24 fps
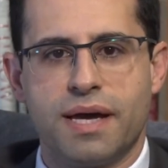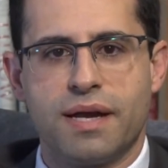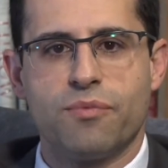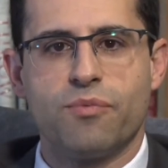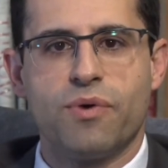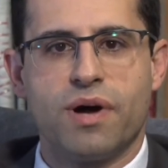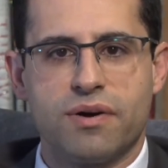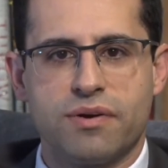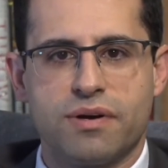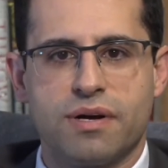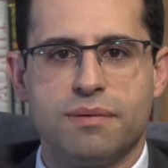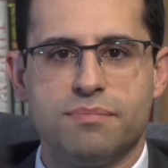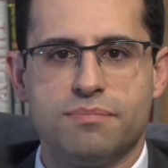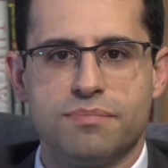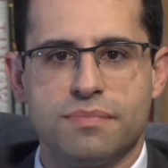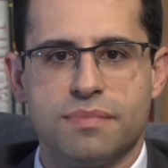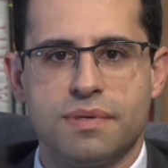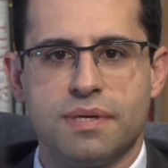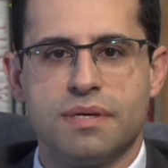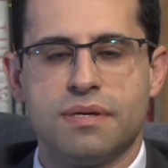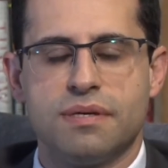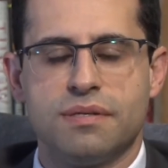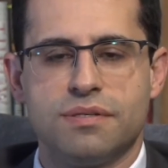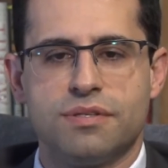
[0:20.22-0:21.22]
and welcome
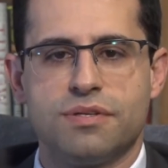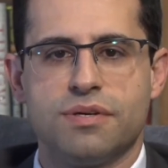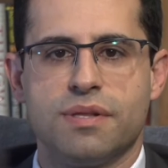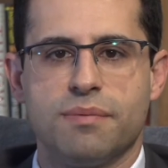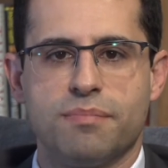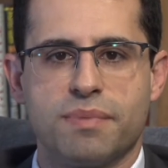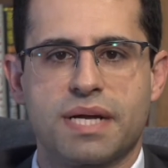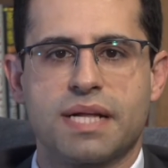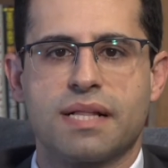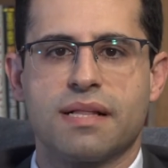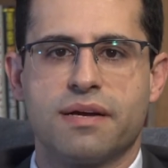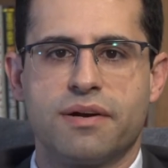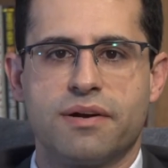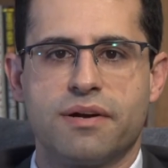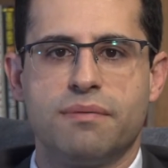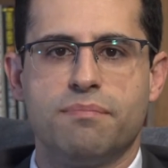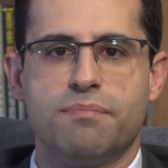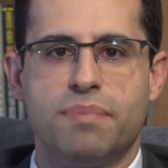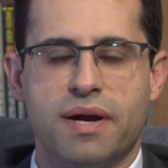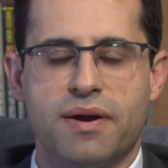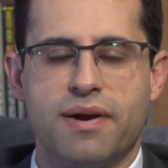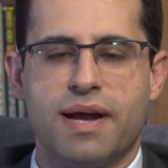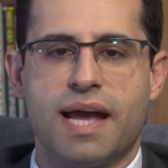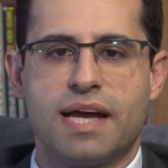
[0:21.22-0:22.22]
to the McLaren
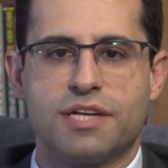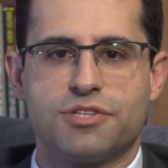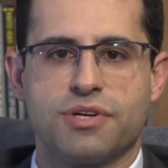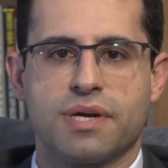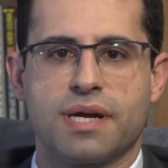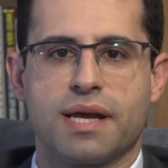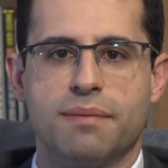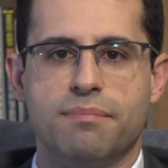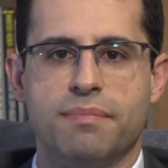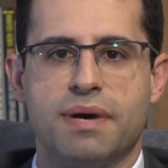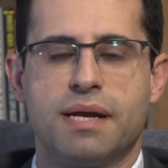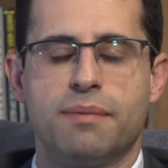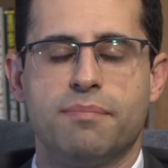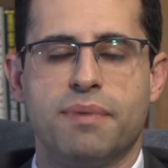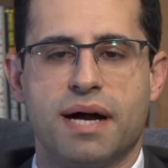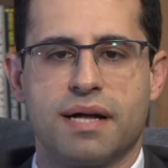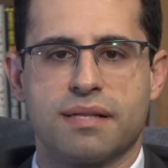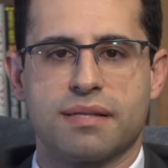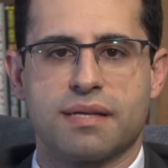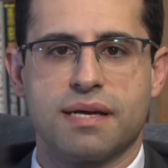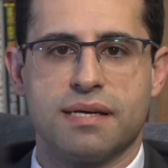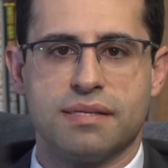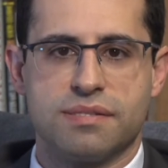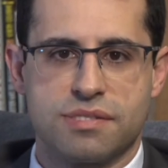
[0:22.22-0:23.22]
Bariatric and
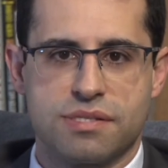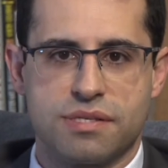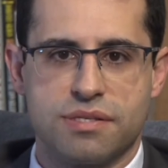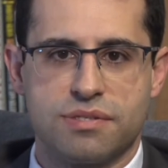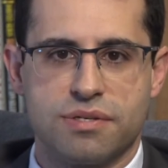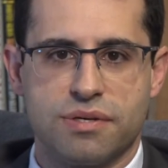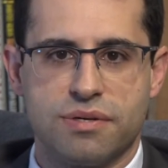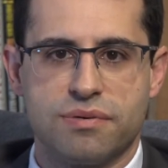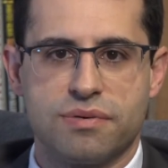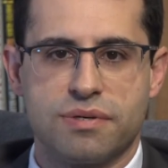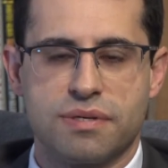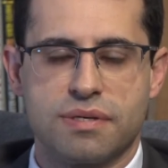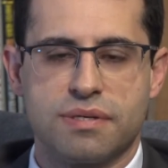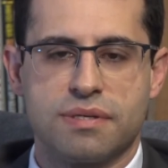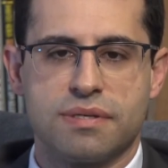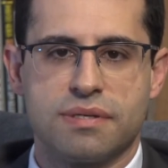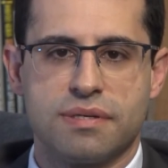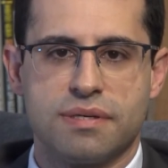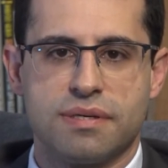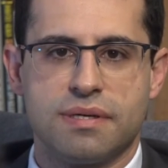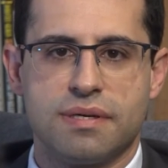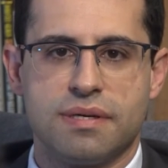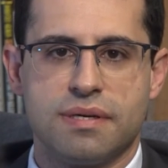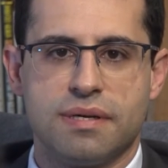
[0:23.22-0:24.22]
Metabolic Institute.
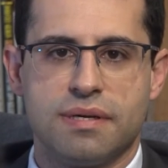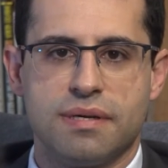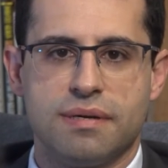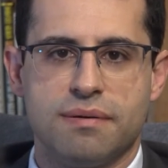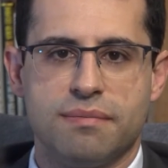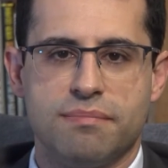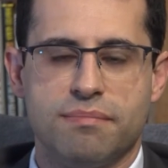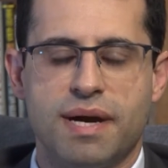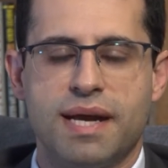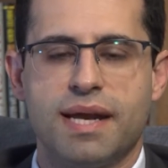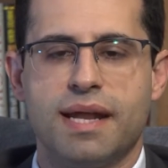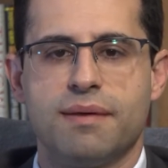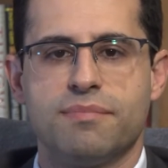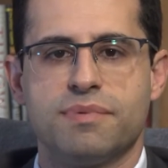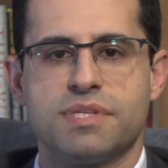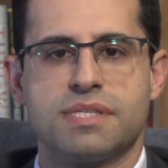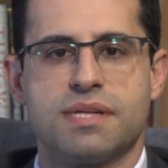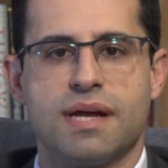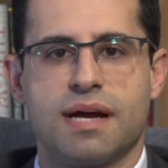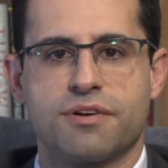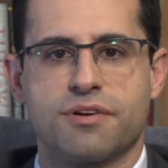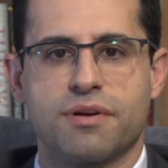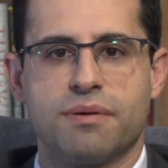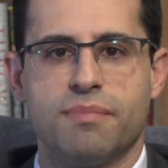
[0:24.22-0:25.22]
My name is
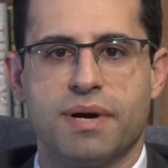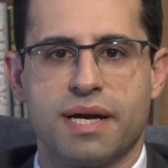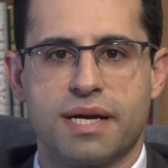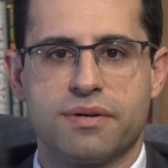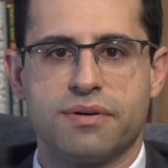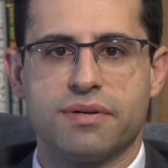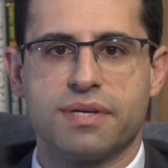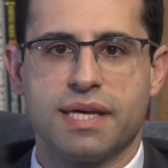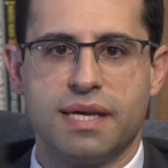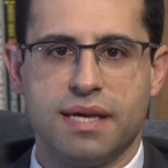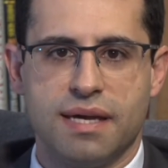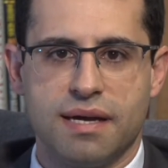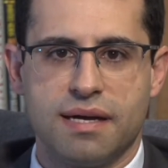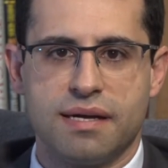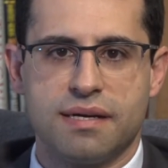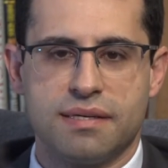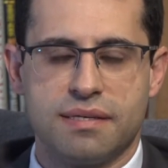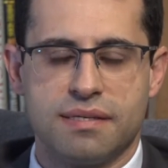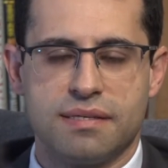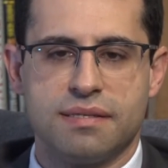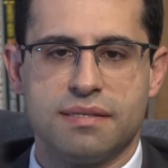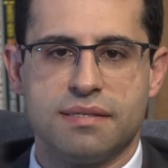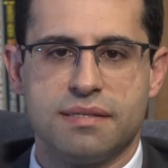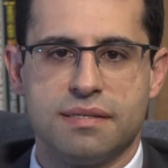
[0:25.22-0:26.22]
Dr. Michael Kia.
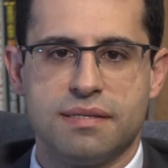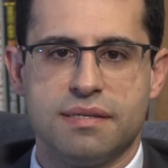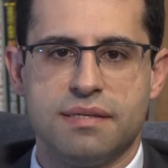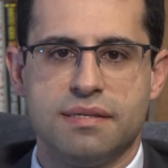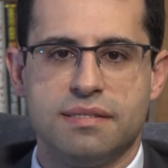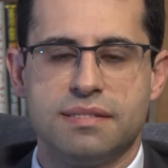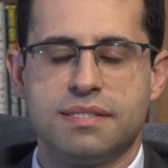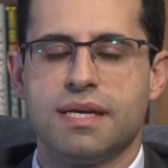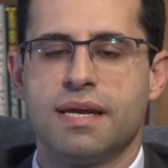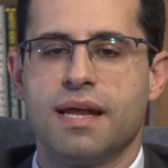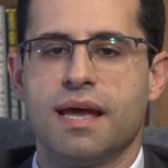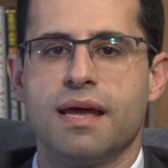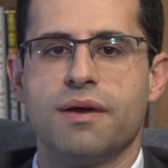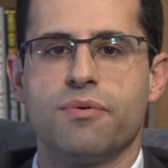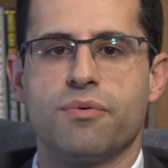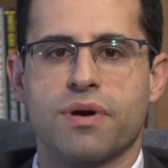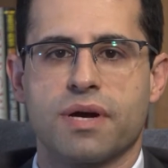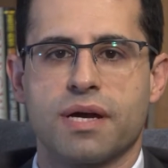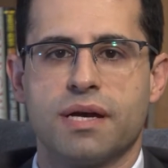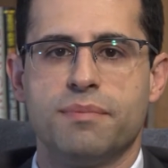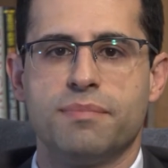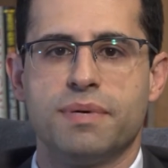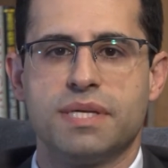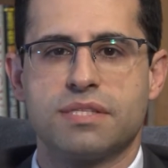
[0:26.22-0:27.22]
Today we're
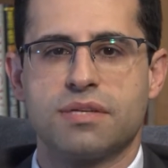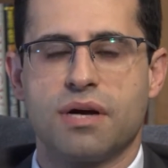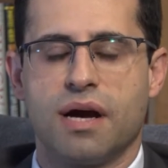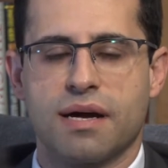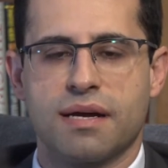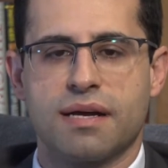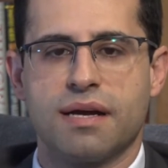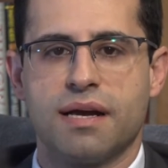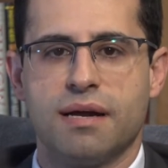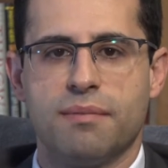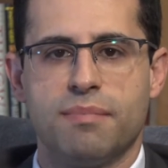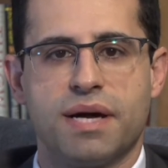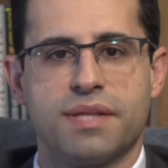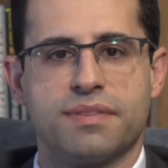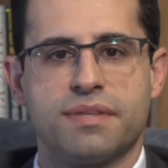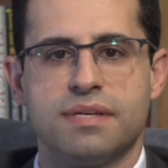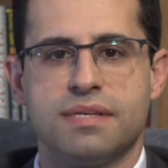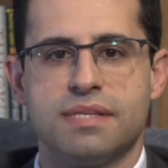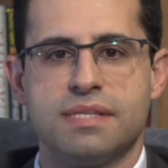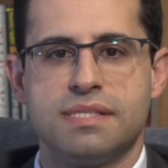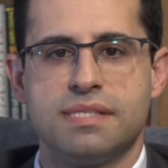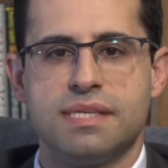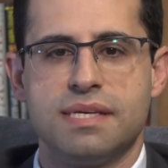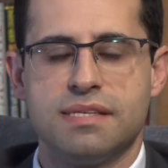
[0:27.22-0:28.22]
going to be talking about the
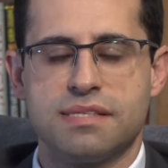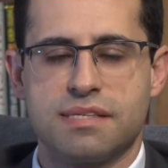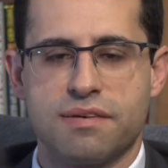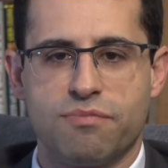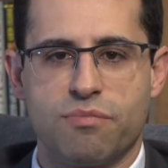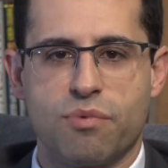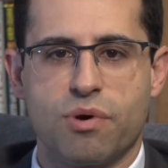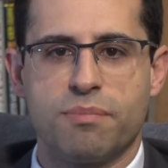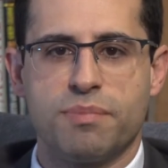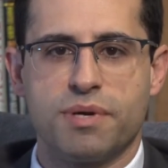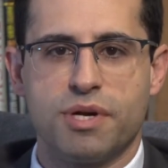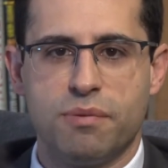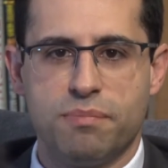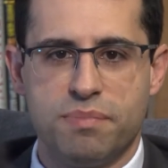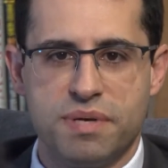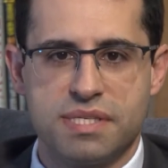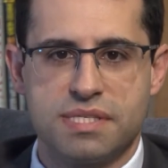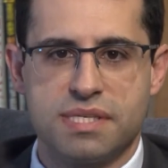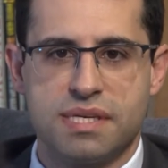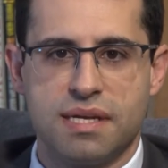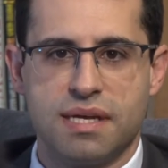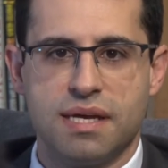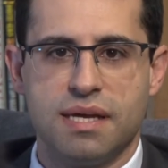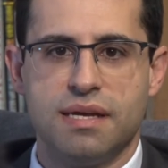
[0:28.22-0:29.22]
disease of morbid
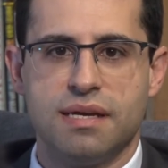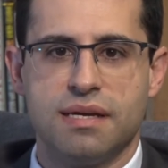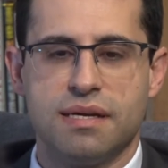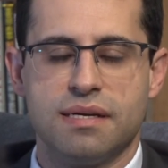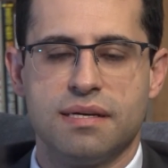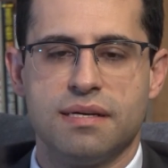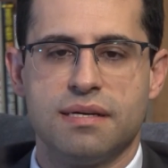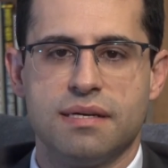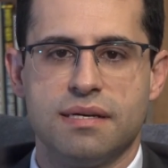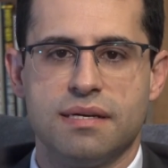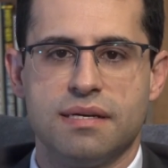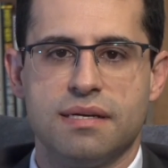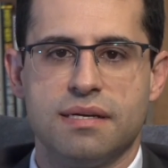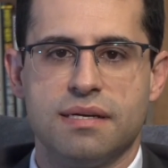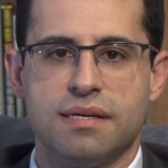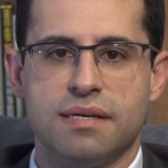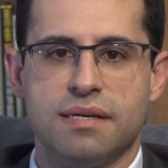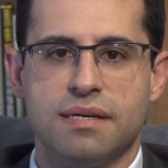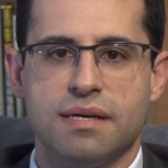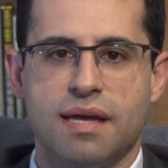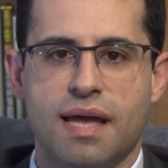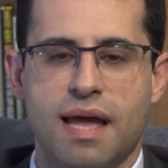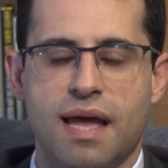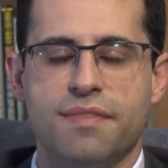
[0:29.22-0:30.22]
obesity
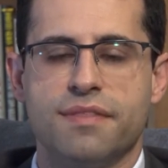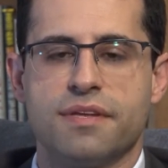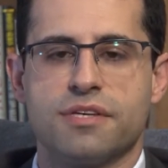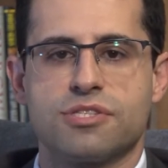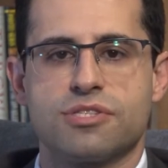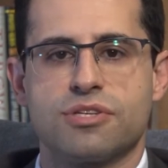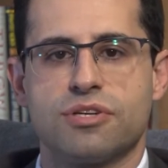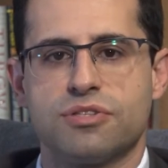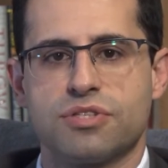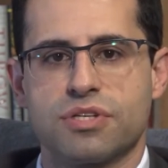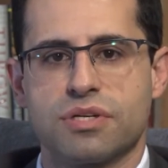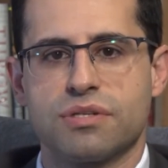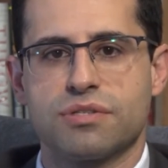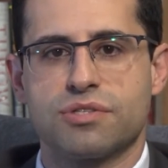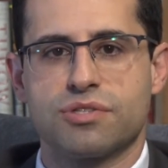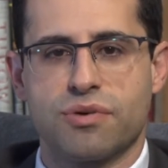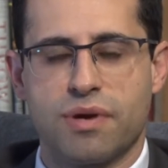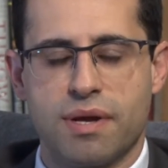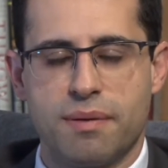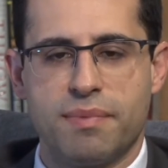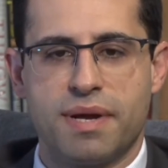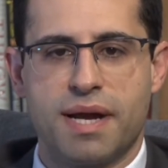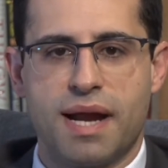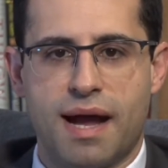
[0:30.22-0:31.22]
and the surgical
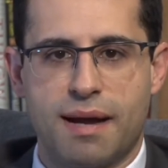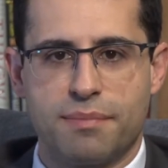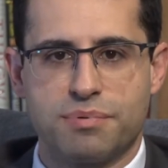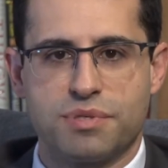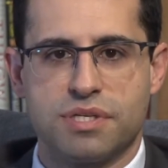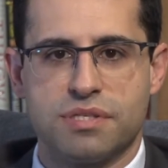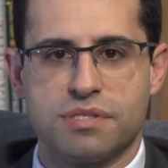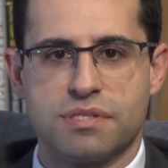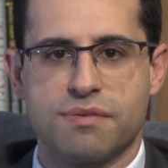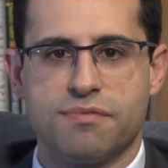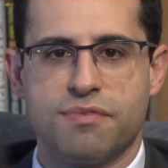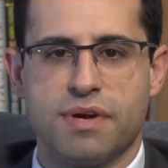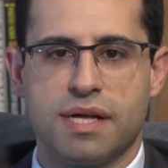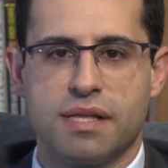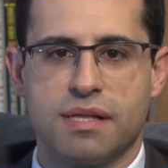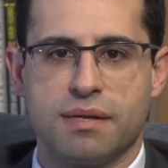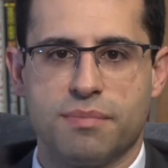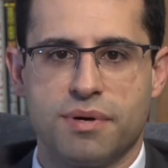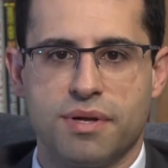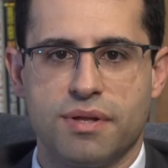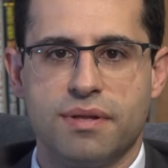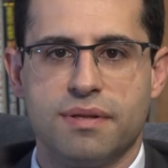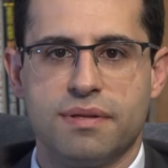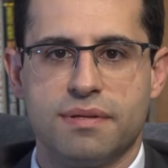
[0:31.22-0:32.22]
treatment options
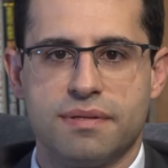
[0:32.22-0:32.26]
available.